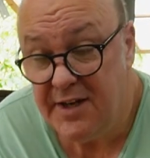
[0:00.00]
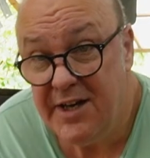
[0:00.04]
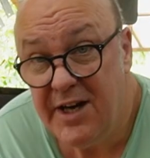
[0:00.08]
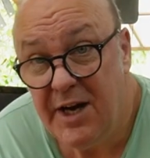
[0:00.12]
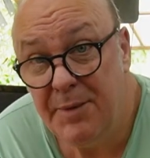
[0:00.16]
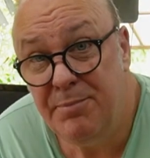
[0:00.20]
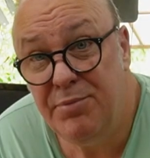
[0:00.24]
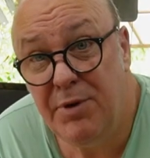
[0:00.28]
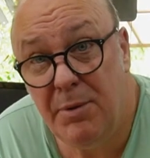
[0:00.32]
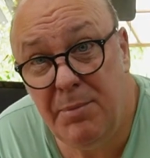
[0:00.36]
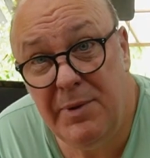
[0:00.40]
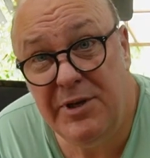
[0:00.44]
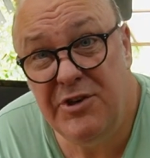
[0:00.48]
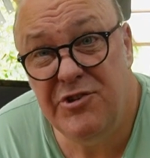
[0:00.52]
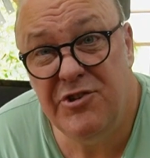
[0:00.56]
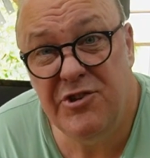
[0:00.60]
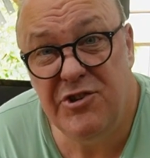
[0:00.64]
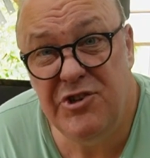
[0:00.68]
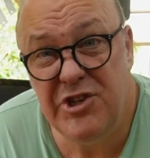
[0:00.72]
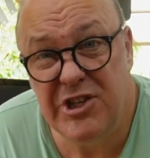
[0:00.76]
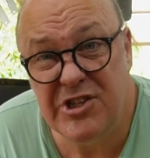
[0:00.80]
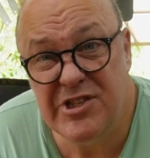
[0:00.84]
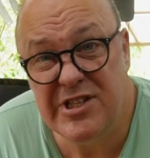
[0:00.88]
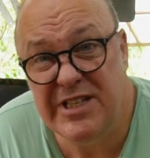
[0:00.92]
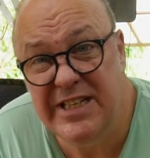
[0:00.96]
I probably should
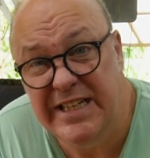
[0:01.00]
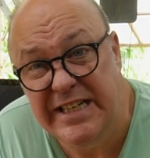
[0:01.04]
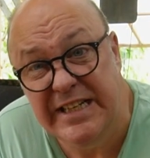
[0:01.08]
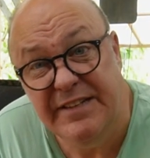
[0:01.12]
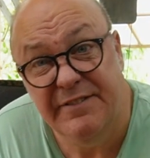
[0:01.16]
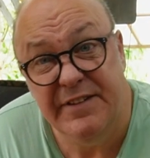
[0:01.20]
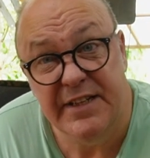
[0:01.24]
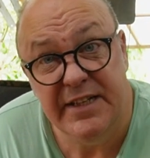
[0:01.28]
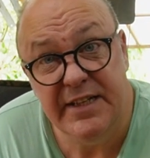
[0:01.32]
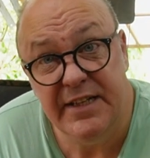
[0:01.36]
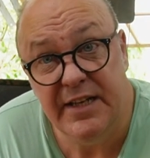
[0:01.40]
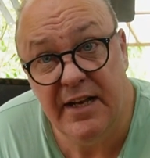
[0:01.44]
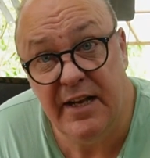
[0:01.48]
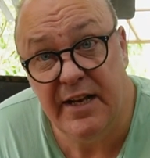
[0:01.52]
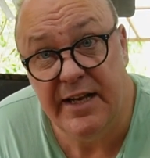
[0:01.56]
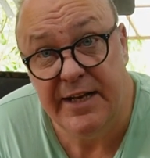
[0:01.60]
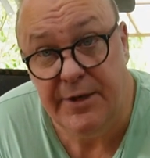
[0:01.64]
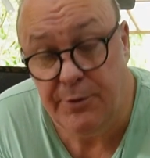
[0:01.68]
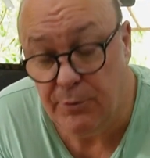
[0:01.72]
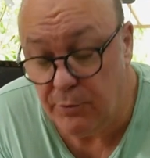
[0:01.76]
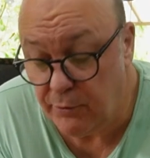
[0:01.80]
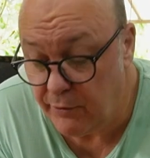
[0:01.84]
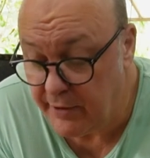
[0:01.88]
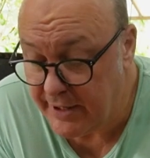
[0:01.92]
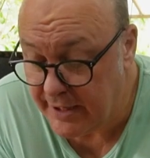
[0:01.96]
just leave it and
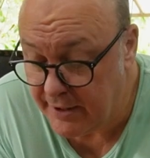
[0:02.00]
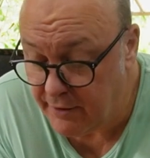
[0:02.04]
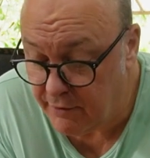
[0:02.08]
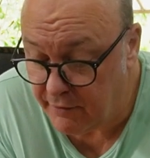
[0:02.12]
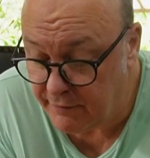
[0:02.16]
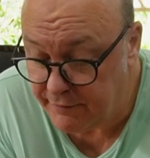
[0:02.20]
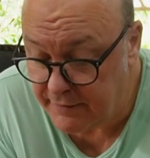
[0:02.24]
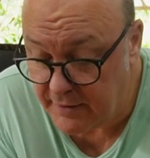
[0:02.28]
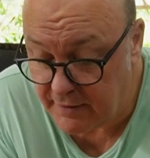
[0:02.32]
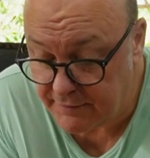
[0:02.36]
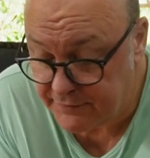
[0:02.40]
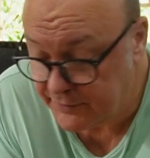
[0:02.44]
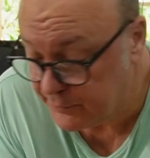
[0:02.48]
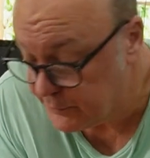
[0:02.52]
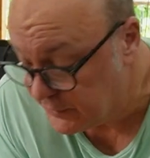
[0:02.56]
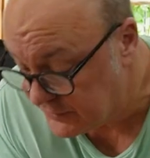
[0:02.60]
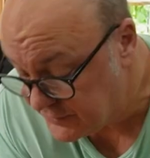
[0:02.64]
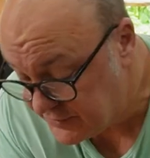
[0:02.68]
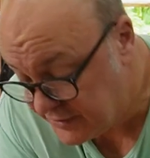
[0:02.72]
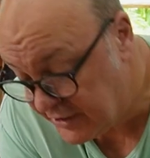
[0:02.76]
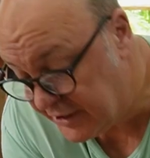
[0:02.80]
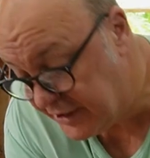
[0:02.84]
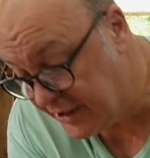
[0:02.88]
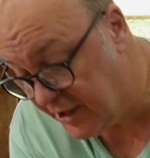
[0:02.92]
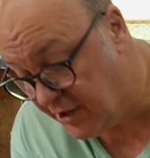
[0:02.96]
clean all that off afterwards,
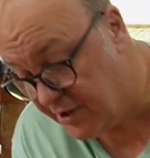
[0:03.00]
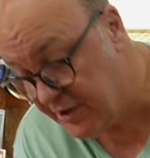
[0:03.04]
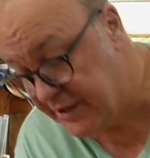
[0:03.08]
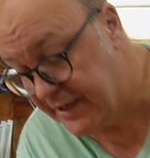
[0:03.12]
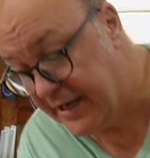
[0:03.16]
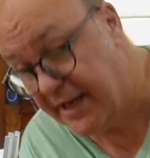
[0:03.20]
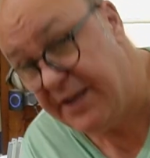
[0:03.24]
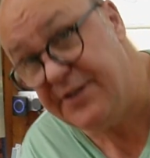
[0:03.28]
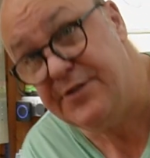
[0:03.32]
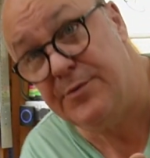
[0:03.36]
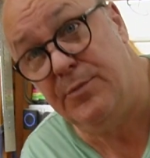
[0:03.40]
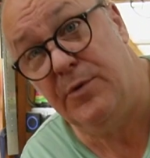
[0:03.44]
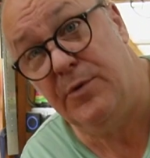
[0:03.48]
and I can't get to